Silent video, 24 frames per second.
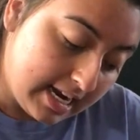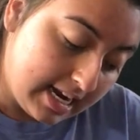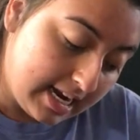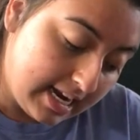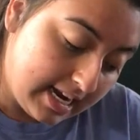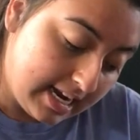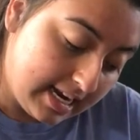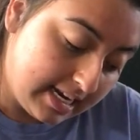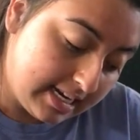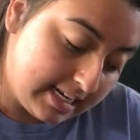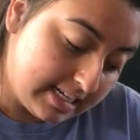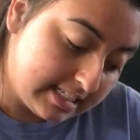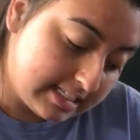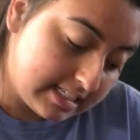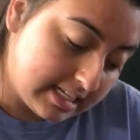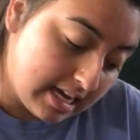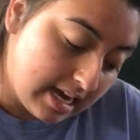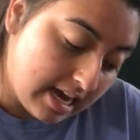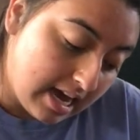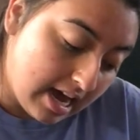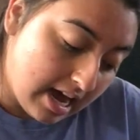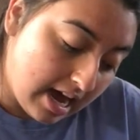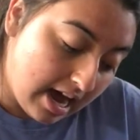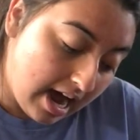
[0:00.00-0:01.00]
is
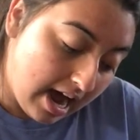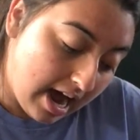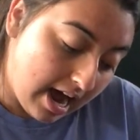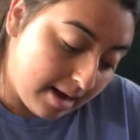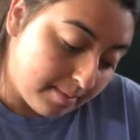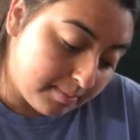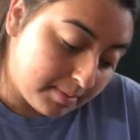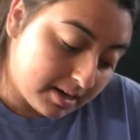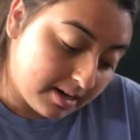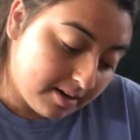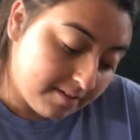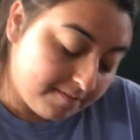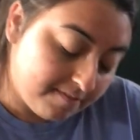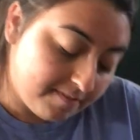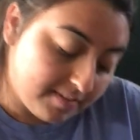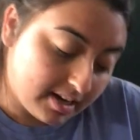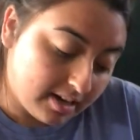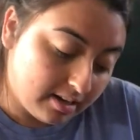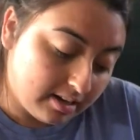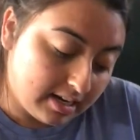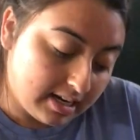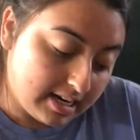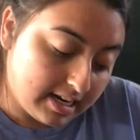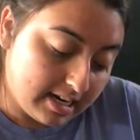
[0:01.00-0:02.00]
I'm going to
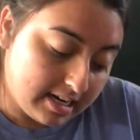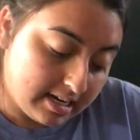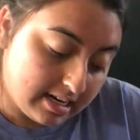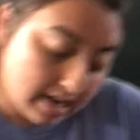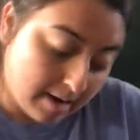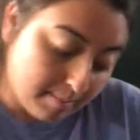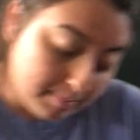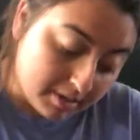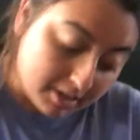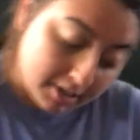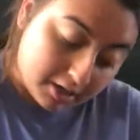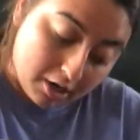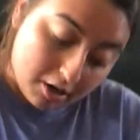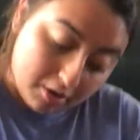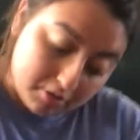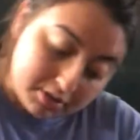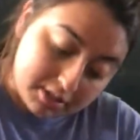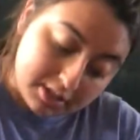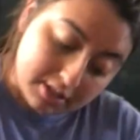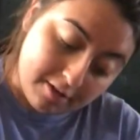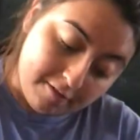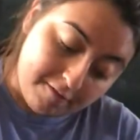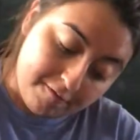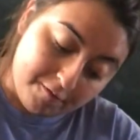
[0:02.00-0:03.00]
fill in, I'm going to go to the